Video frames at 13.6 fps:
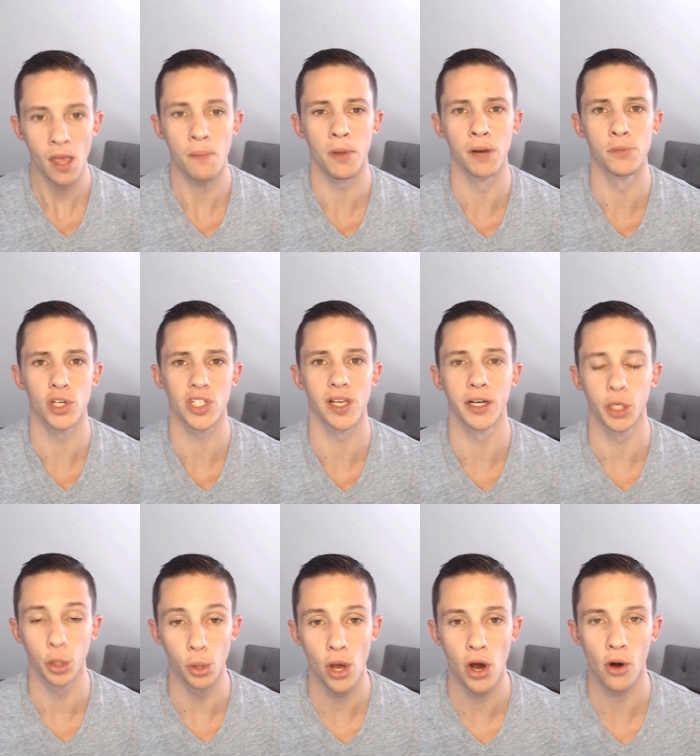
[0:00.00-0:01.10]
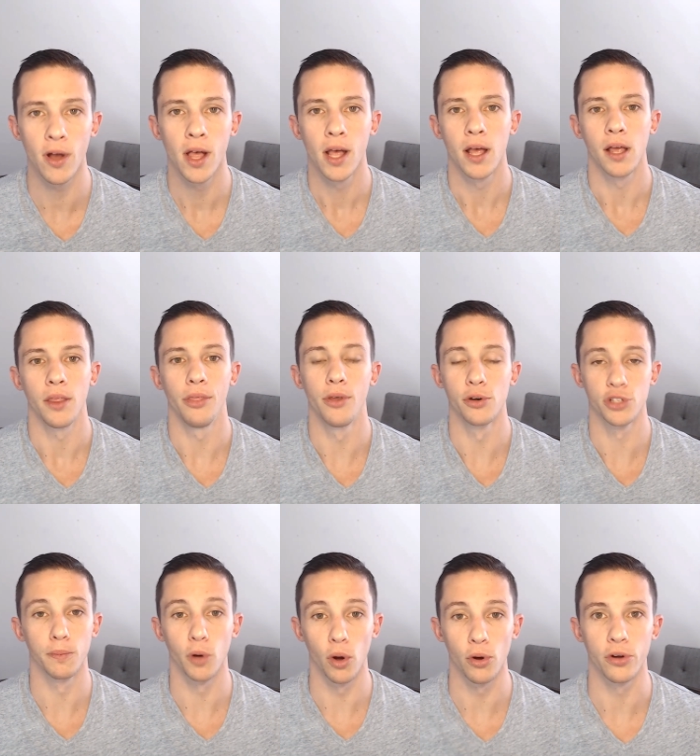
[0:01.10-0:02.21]
but I'm just letting you know those are
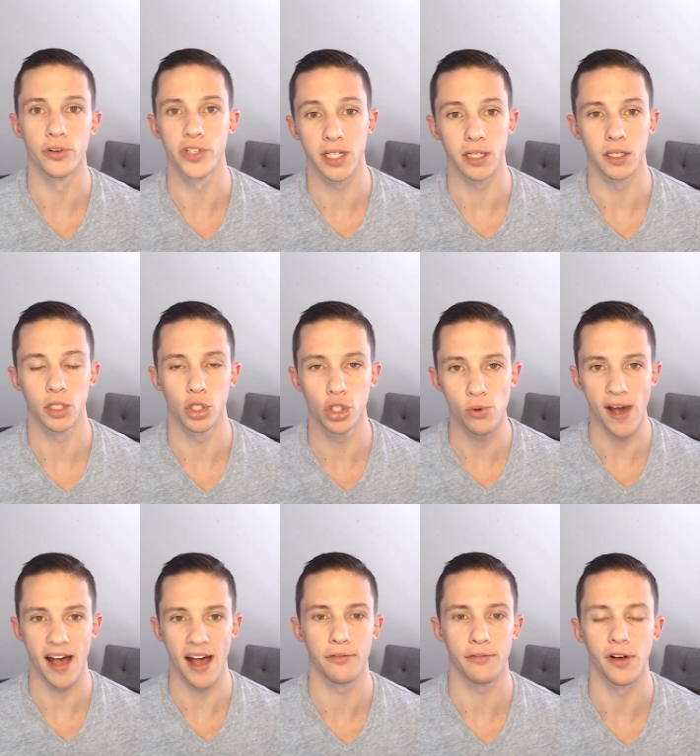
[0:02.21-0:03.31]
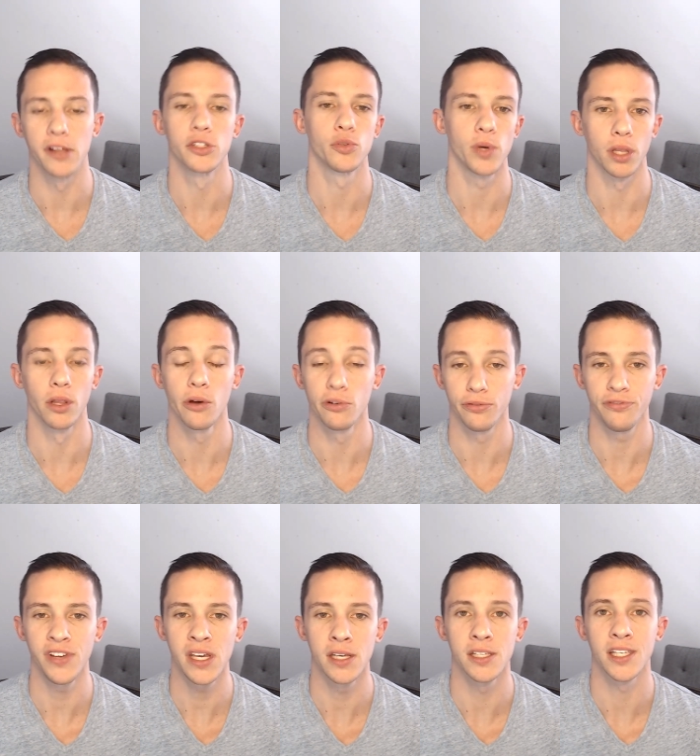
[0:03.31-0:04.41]
brokers that do have funds with low
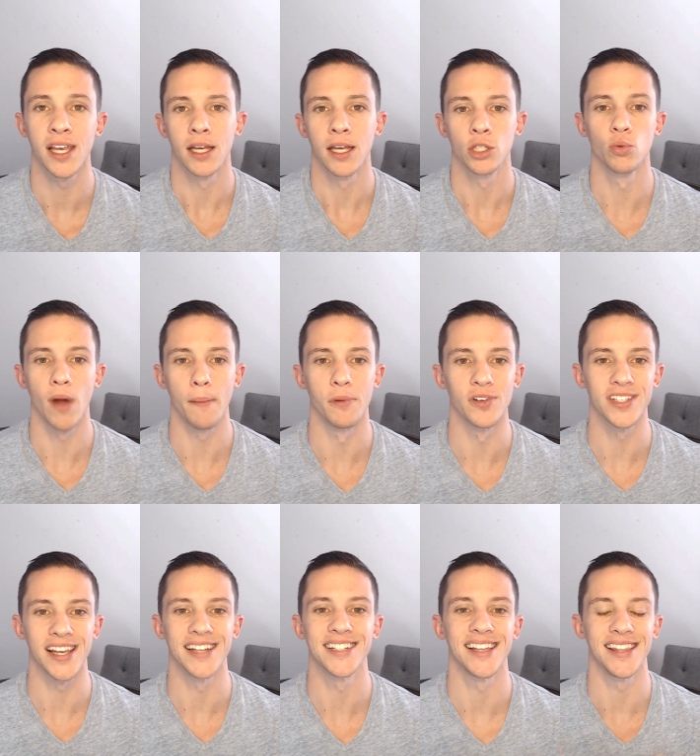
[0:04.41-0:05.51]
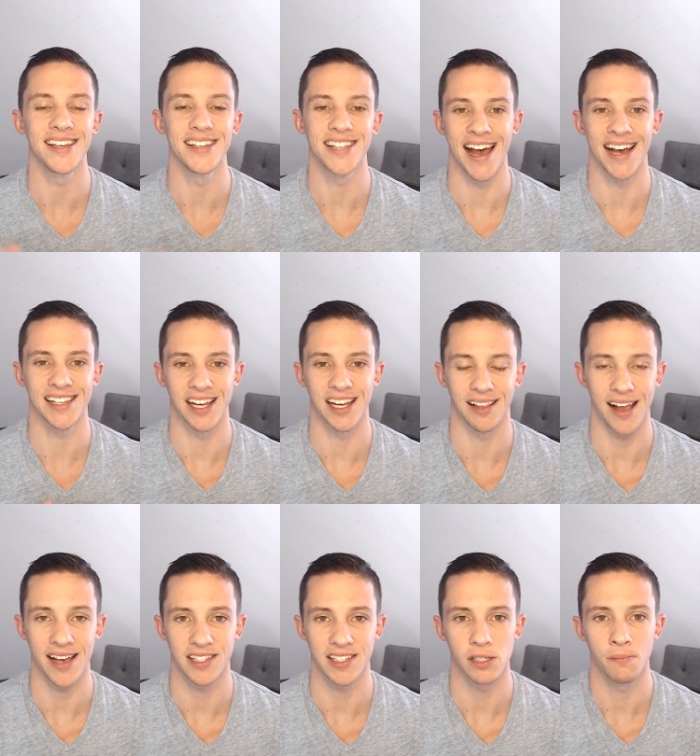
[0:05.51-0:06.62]
fees to represent these asset
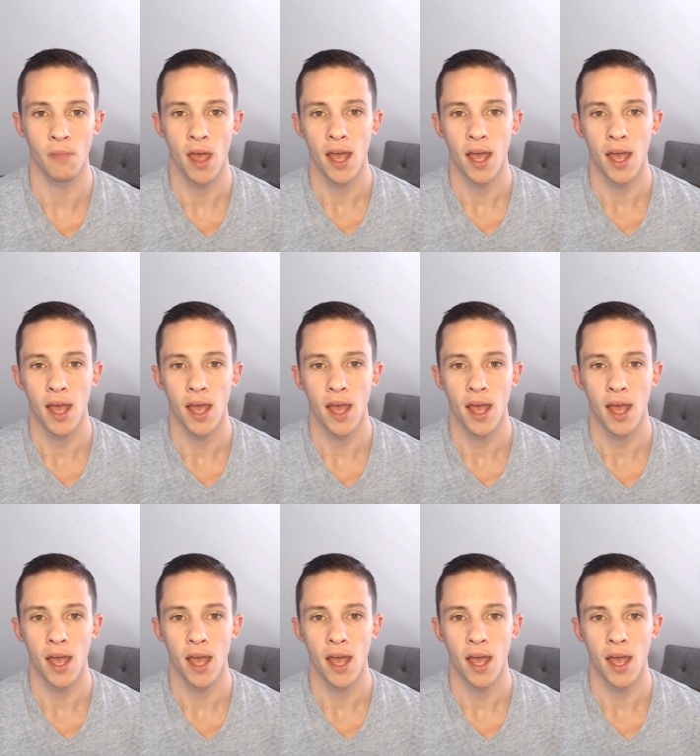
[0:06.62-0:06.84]
classes.